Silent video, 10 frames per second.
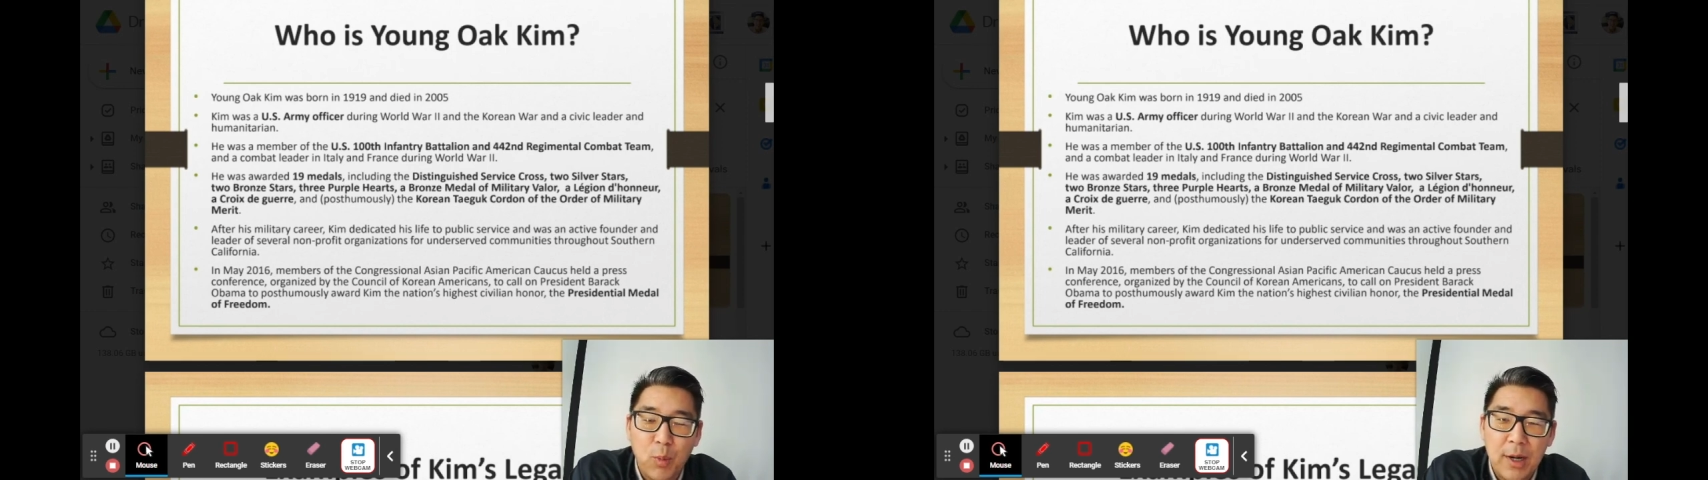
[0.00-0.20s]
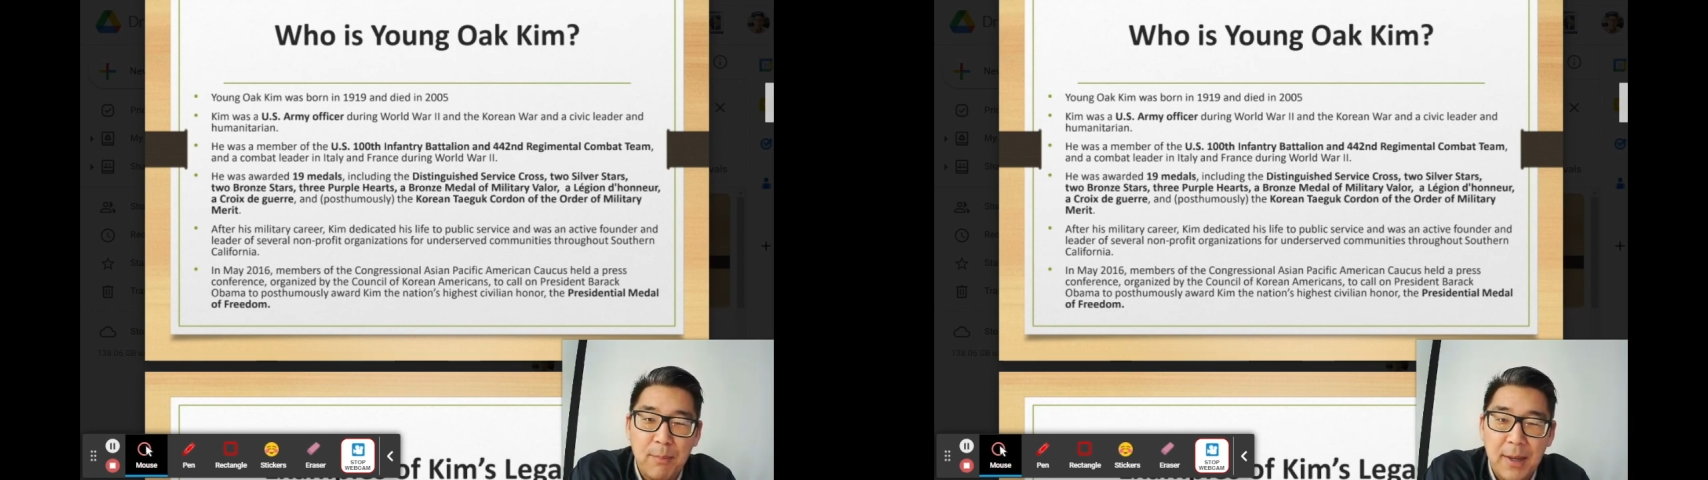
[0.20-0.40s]

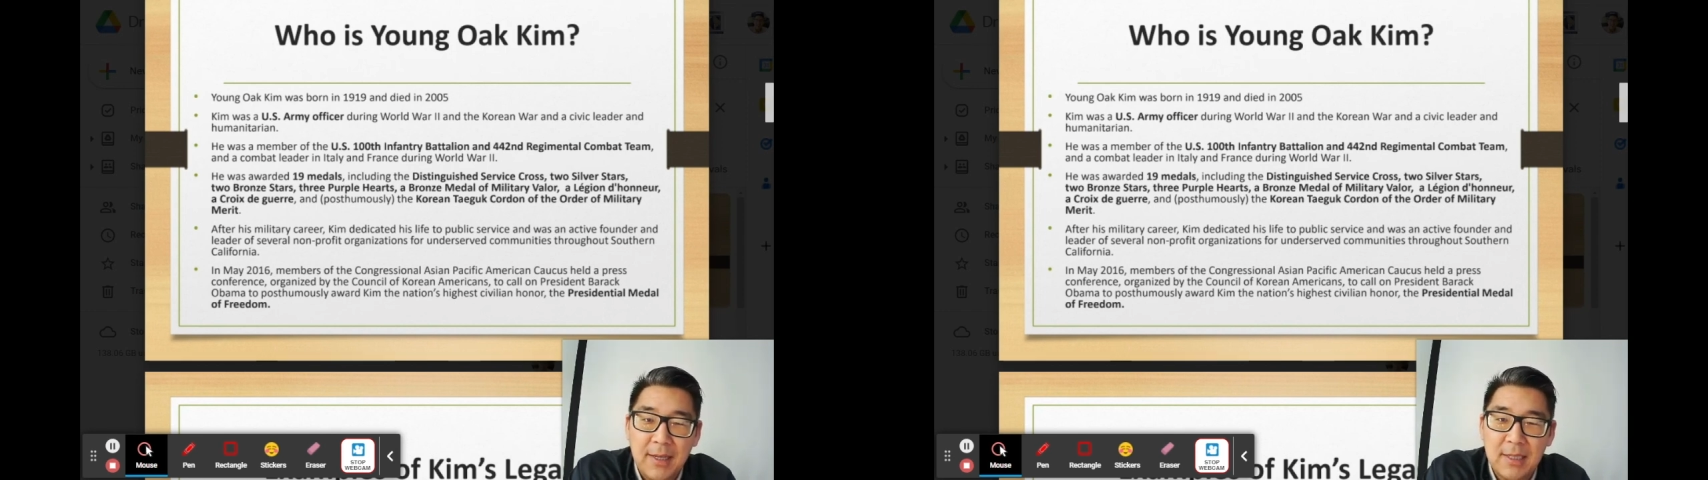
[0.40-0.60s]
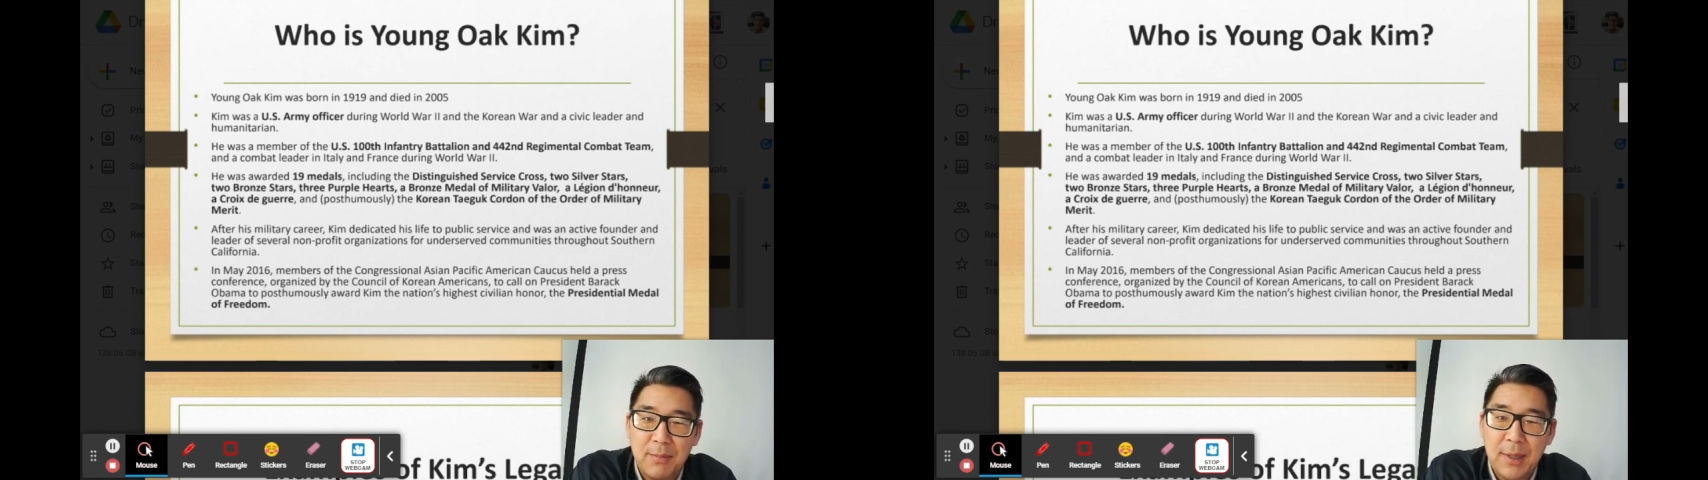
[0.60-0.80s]
what it
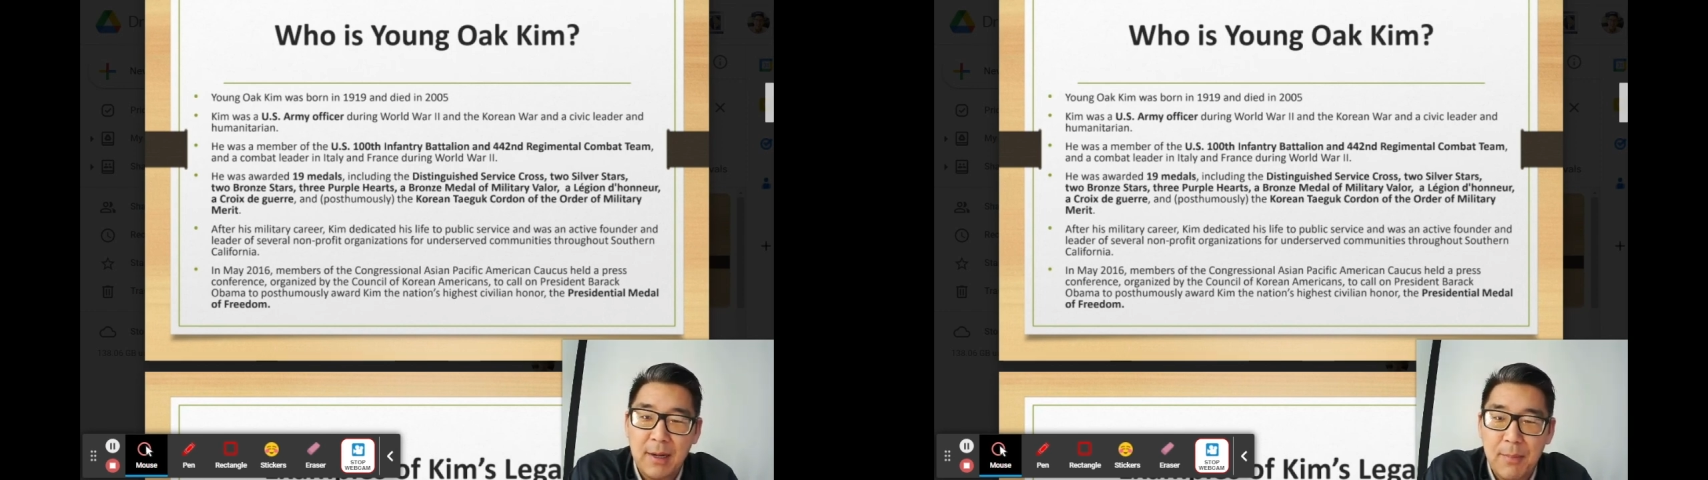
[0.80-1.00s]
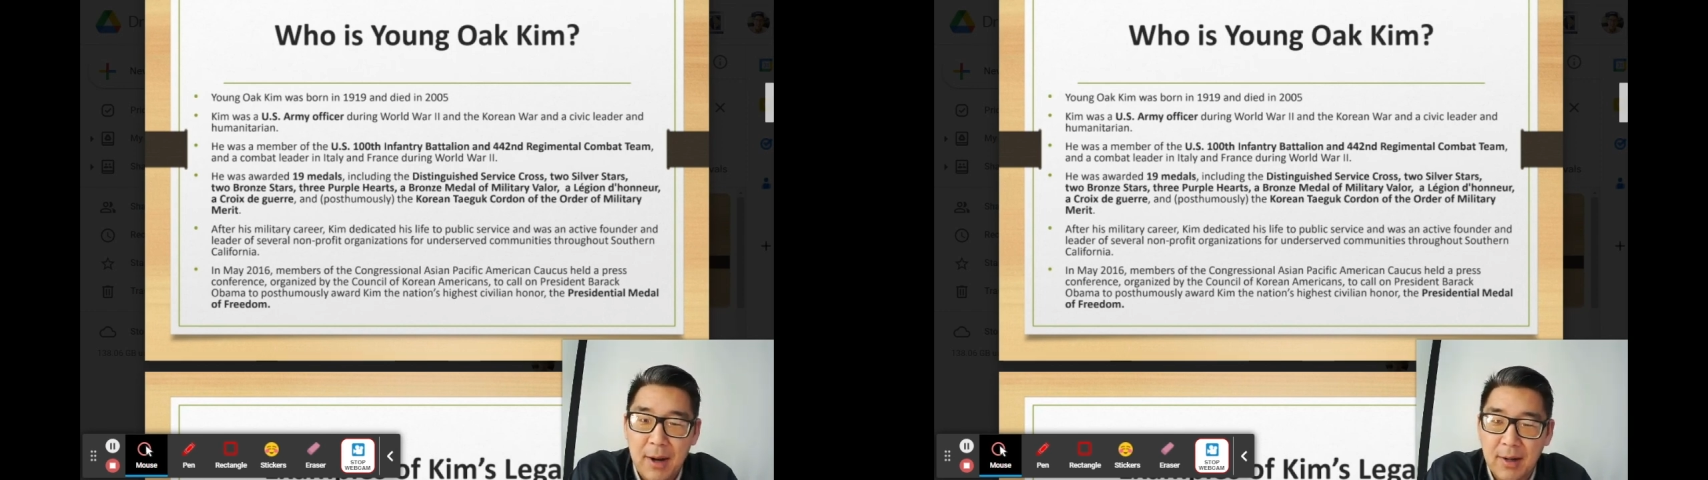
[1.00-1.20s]
means to be an
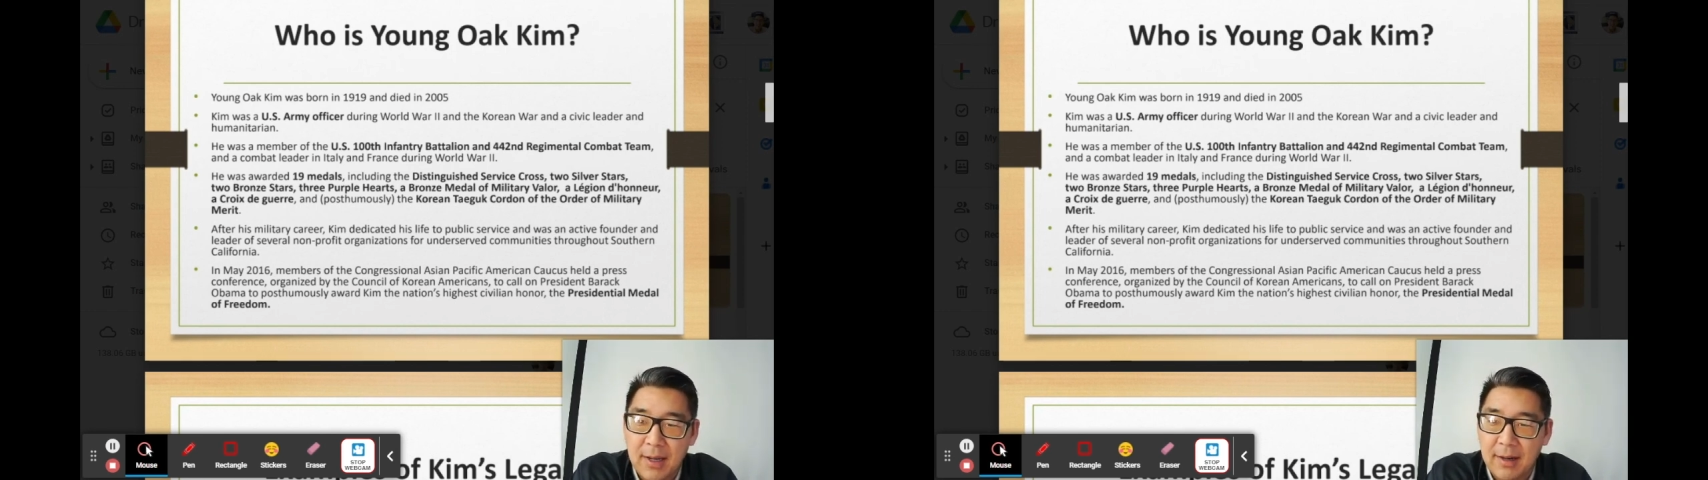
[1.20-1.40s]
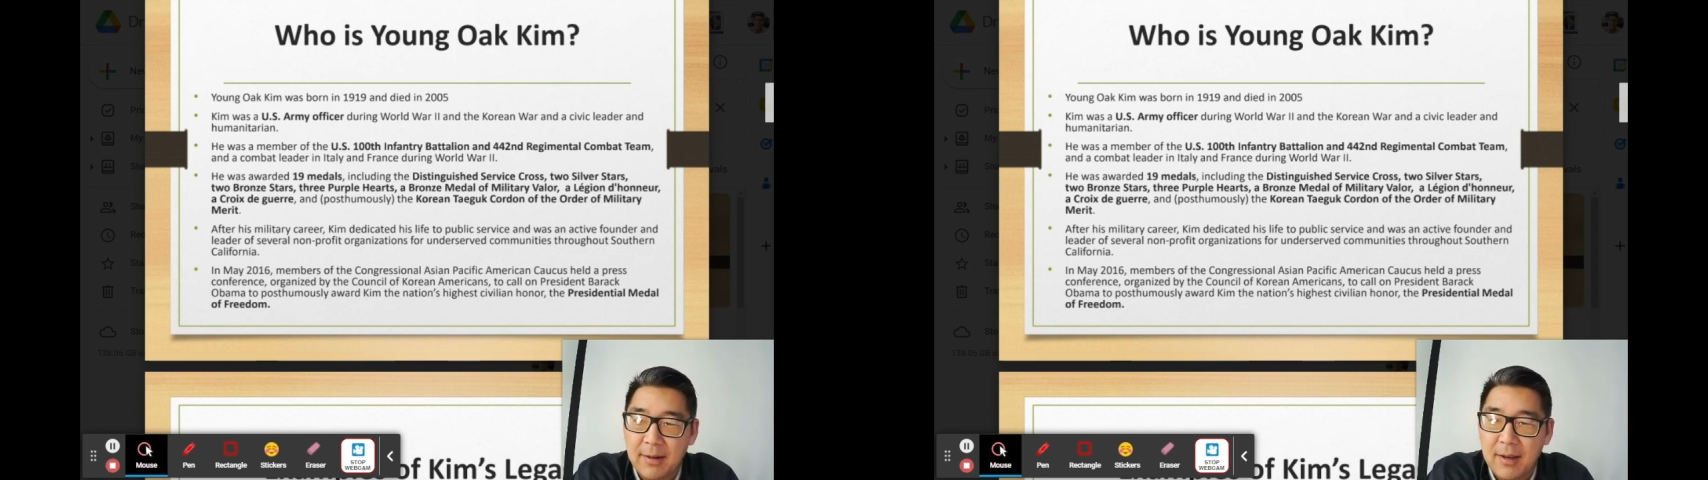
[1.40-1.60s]
American.